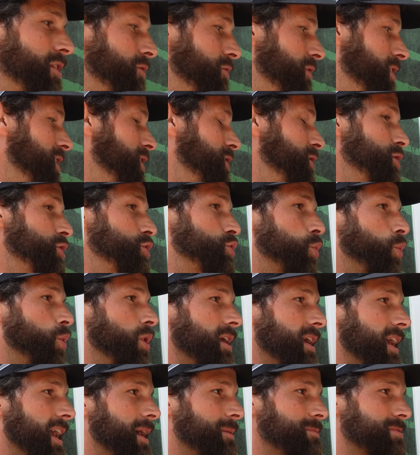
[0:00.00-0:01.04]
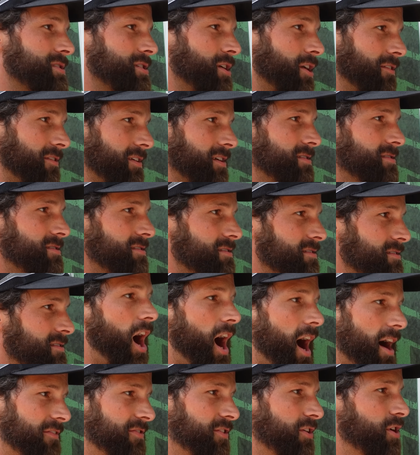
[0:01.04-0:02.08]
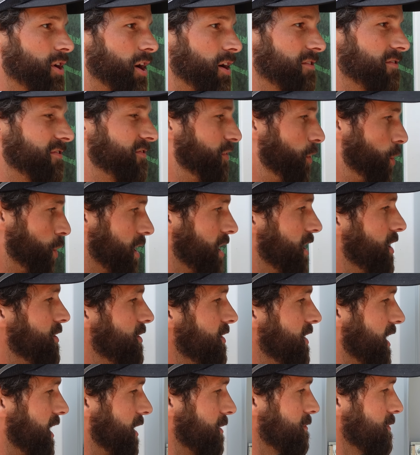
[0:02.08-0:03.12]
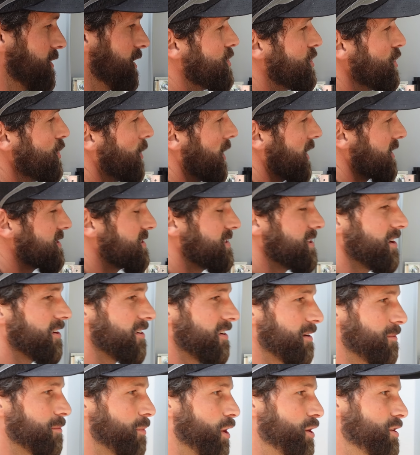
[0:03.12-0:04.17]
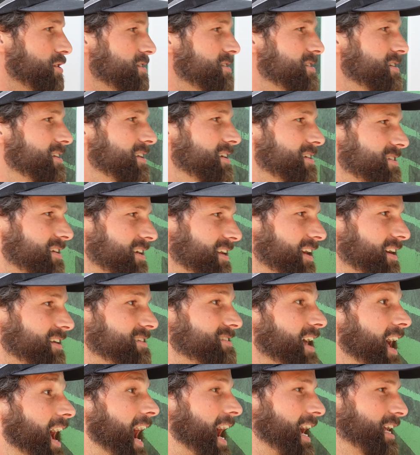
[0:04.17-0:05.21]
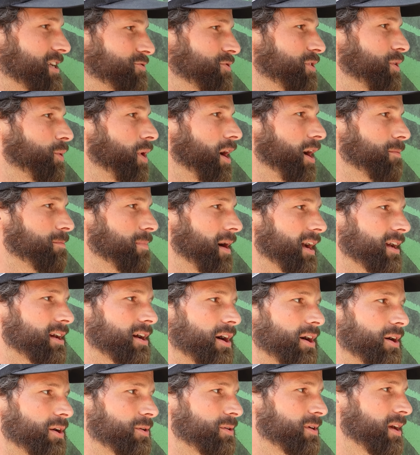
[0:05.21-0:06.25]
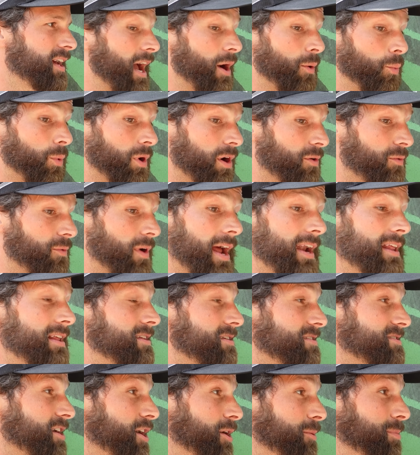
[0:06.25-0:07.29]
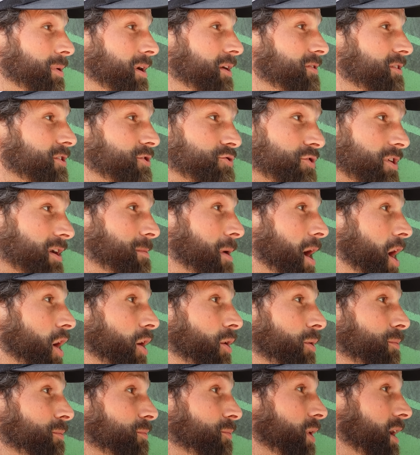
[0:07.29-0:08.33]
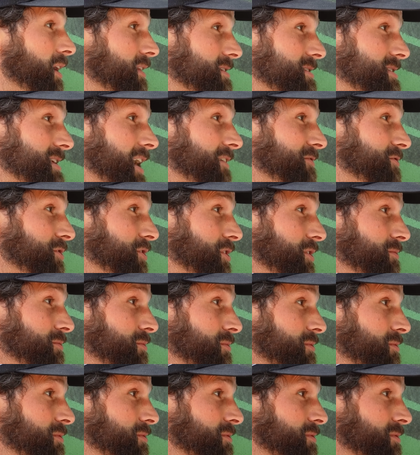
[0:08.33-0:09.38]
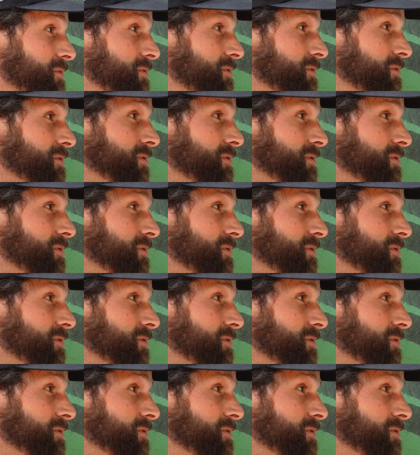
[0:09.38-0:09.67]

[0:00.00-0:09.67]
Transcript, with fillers: 320 amp service, often called 400 amp, two exterior emergency disconnects as required by code, and we're ready to start building the dream home, what, this afternoon? We're